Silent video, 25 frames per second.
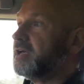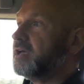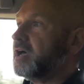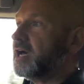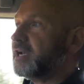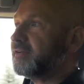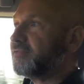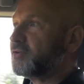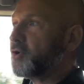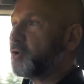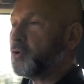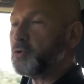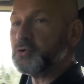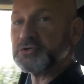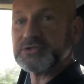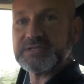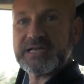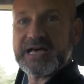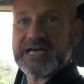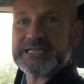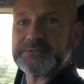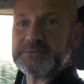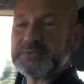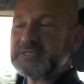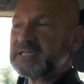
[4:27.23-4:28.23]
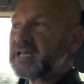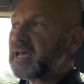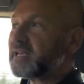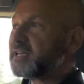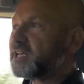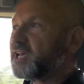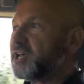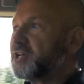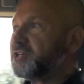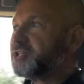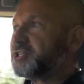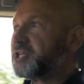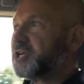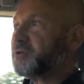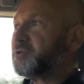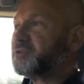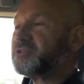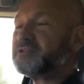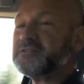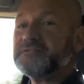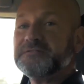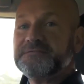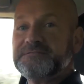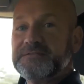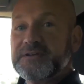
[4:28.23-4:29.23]
And of course, as we said,
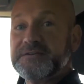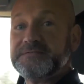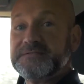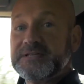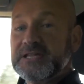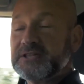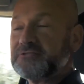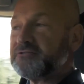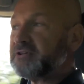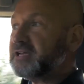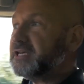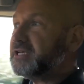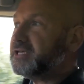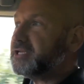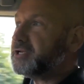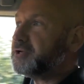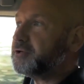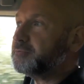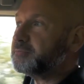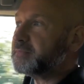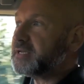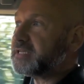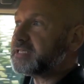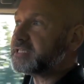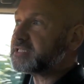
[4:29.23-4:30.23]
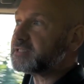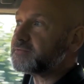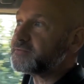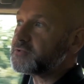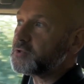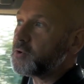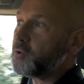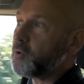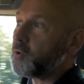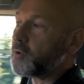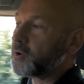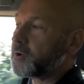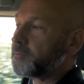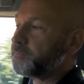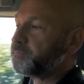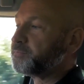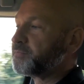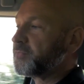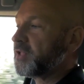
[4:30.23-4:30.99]
253 Newton meters of torque.